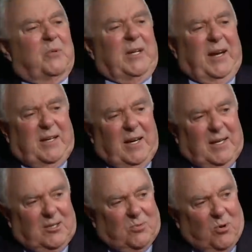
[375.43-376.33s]

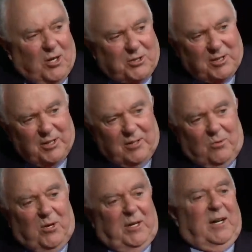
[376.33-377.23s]
decades, Washington had
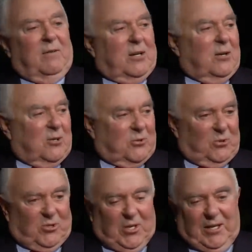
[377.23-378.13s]
wanted to have a
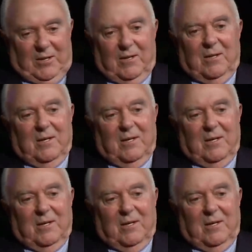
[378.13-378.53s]
cultural center,